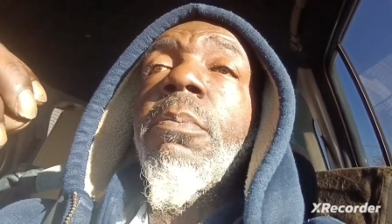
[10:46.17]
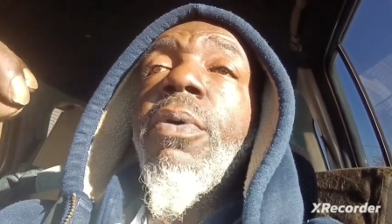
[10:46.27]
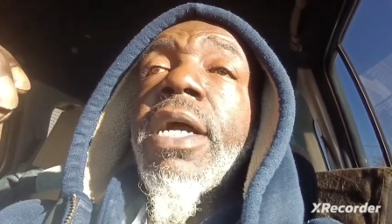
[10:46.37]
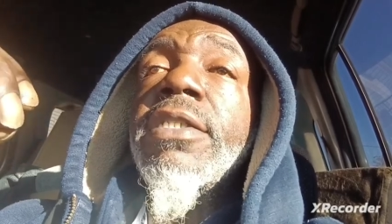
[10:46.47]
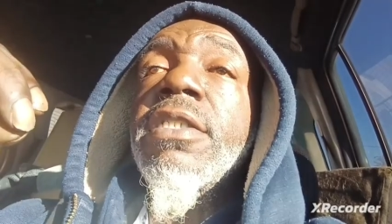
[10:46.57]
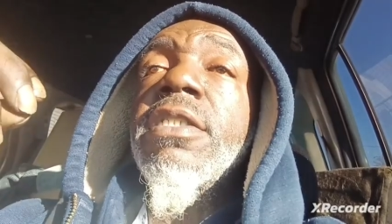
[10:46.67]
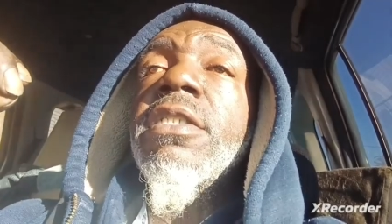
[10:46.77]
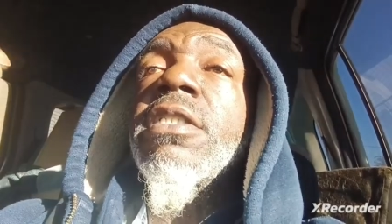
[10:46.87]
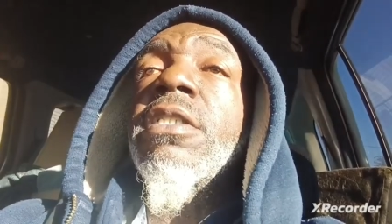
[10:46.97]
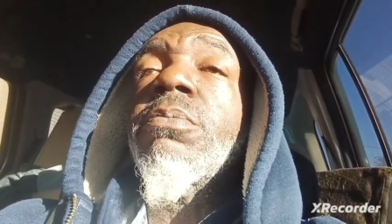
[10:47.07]

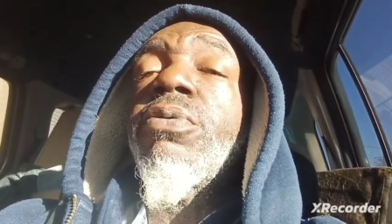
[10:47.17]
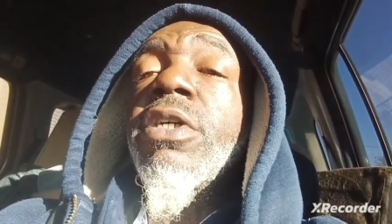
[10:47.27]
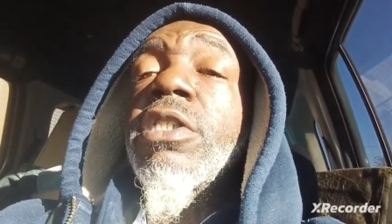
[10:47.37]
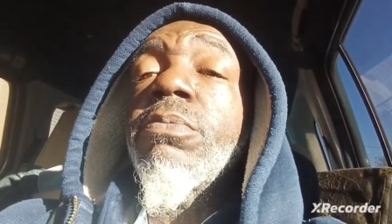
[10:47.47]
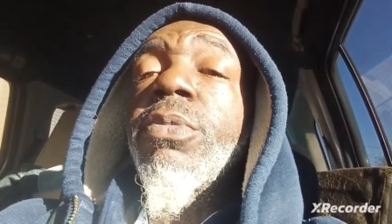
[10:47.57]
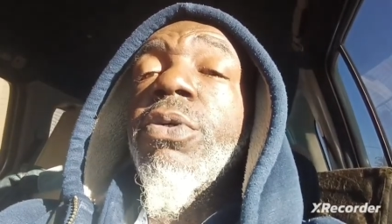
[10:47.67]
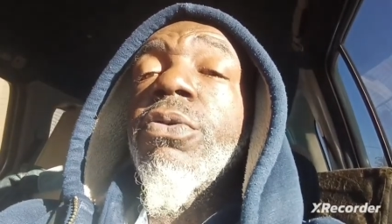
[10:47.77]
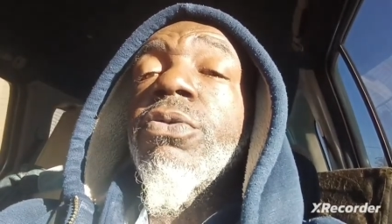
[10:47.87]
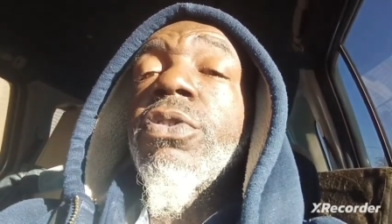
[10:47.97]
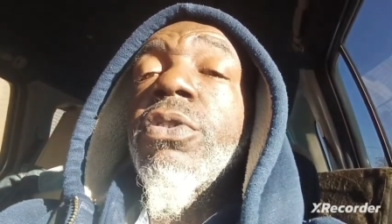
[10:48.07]
practices and
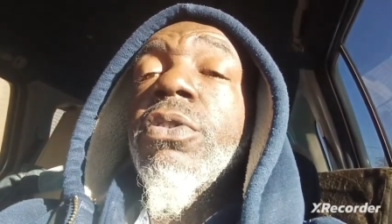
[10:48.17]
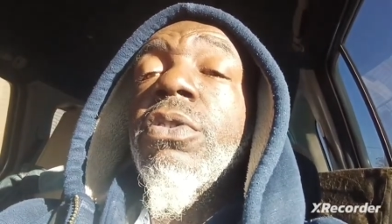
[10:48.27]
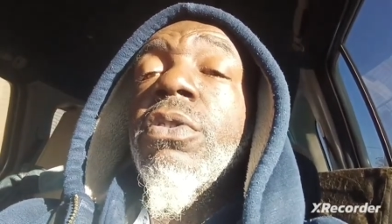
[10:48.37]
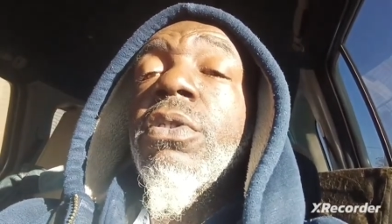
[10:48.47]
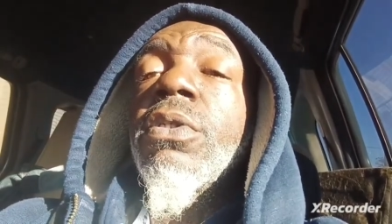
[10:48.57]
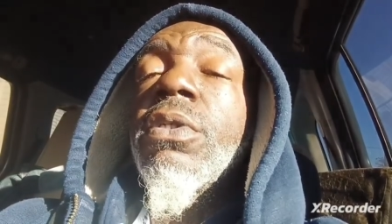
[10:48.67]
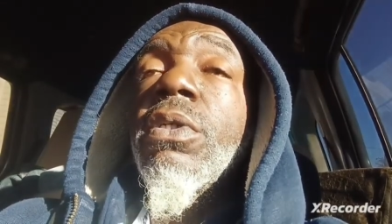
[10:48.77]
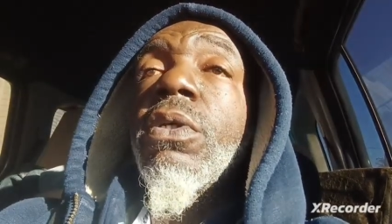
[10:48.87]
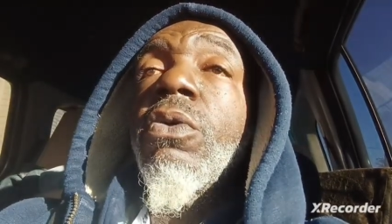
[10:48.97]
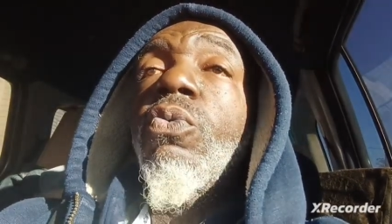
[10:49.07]
principles
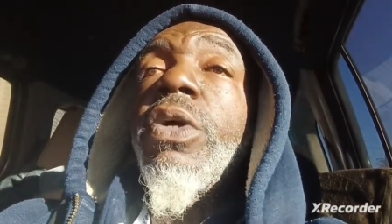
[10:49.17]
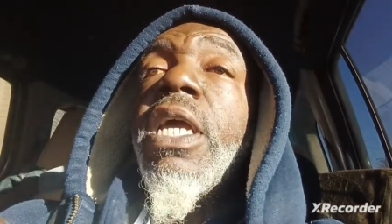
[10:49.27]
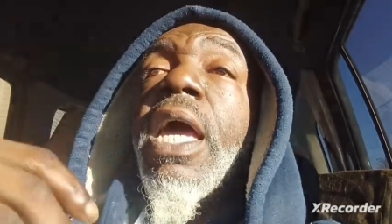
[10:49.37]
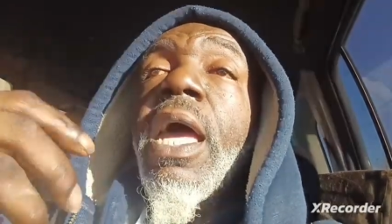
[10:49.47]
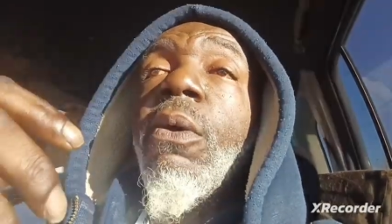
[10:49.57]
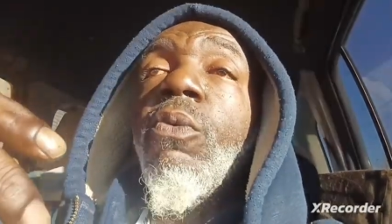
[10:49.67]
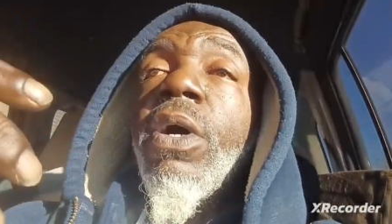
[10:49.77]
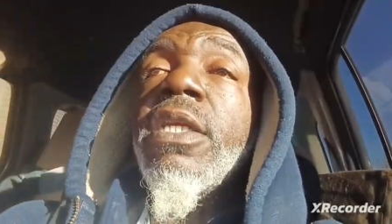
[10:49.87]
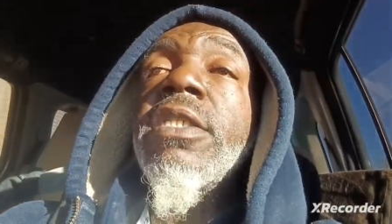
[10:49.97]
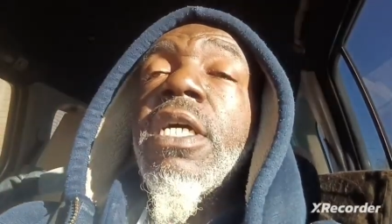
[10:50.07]
we had
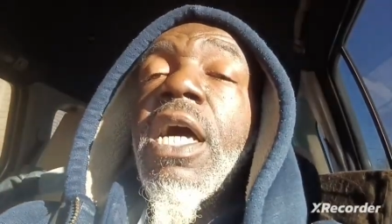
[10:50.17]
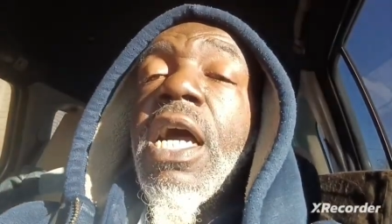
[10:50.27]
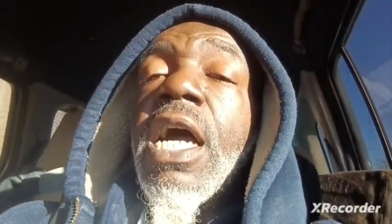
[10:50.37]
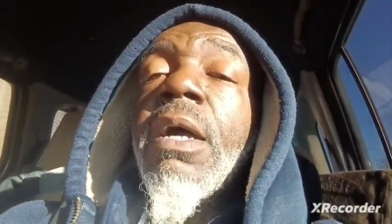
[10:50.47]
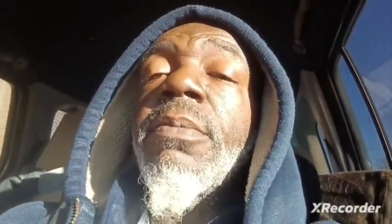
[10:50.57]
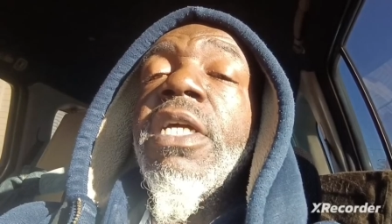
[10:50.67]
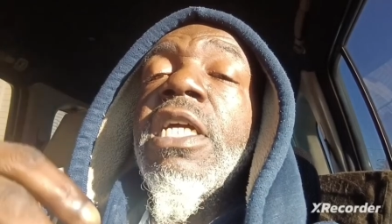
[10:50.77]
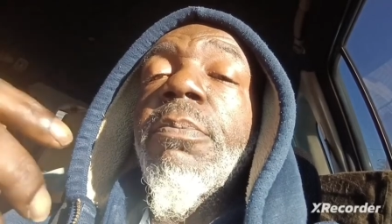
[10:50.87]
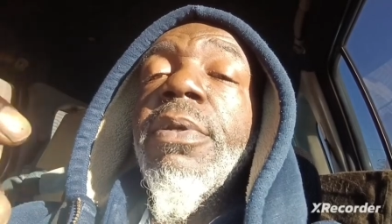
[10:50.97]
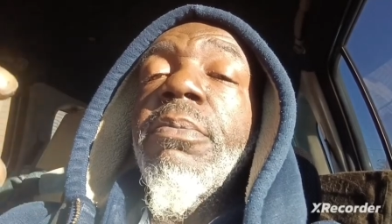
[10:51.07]
one time
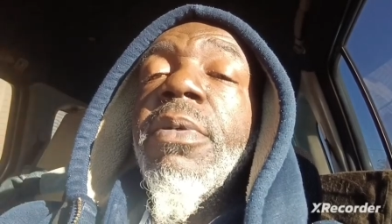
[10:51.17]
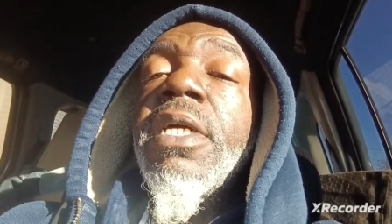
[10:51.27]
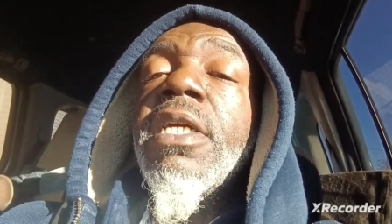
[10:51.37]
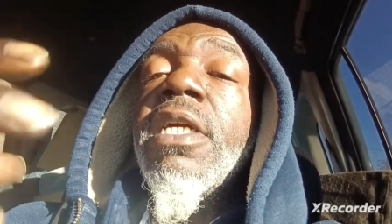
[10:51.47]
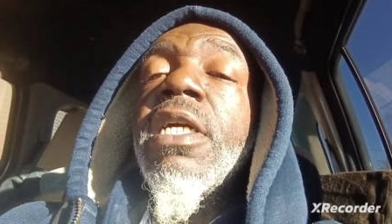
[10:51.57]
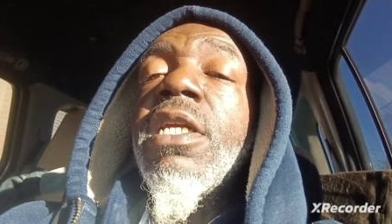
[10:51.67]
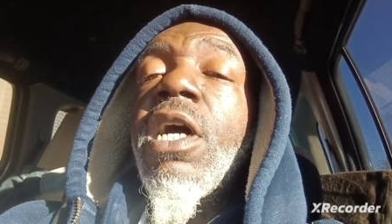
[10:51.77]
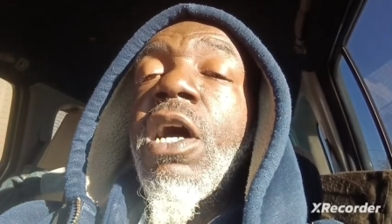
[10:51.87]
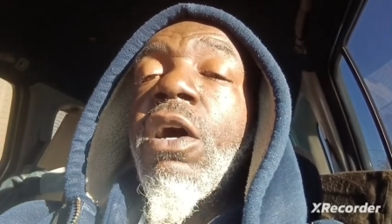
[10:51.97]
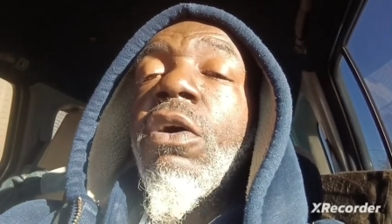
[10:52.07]
implemented in
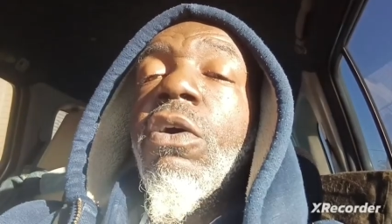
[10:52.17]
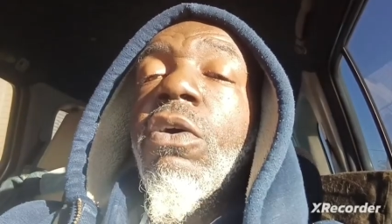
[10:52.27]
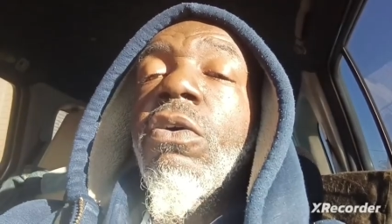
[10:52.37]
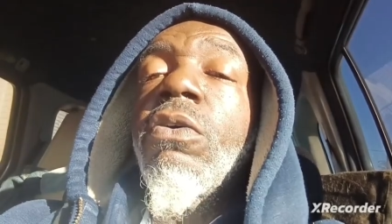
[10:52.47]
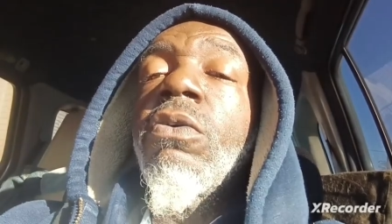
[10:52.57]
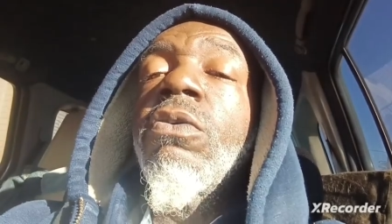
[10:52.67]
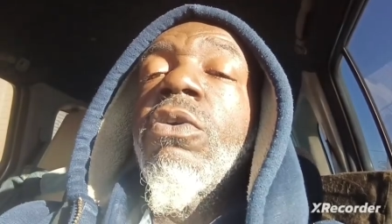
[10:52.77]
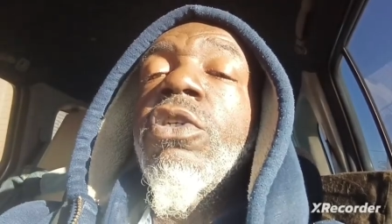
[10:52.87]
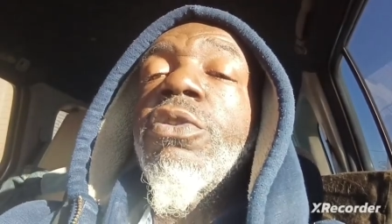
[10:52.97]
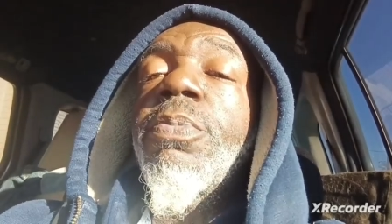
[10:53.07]
our whole
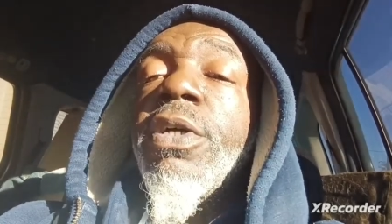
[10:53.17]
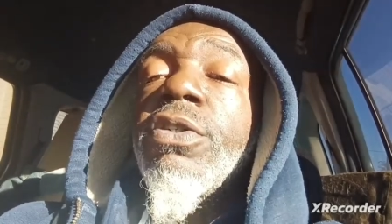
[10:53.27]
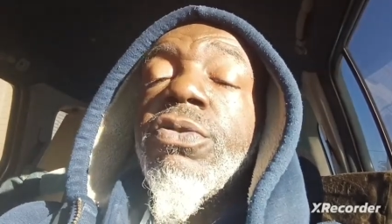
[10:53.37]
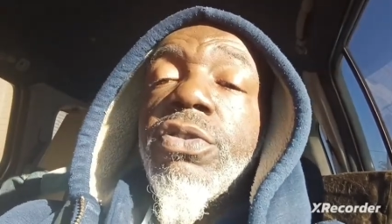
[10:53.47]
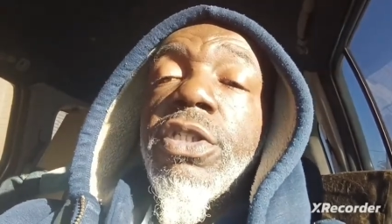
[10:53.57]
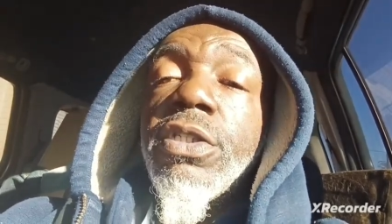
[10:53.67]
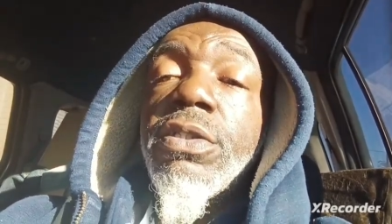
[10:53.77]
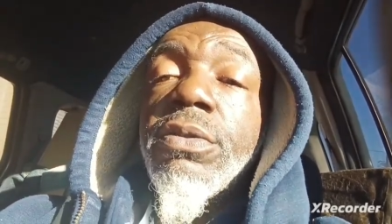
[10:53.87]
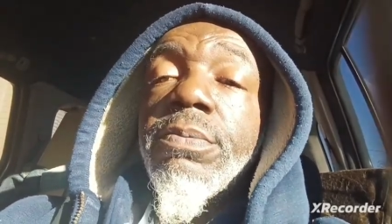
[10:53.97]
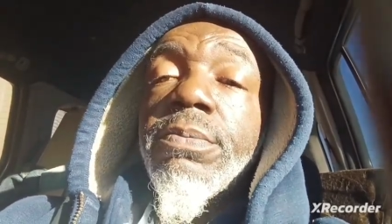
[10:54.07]
spiritual
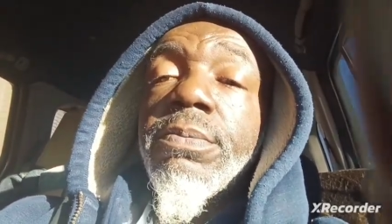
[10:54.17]
system.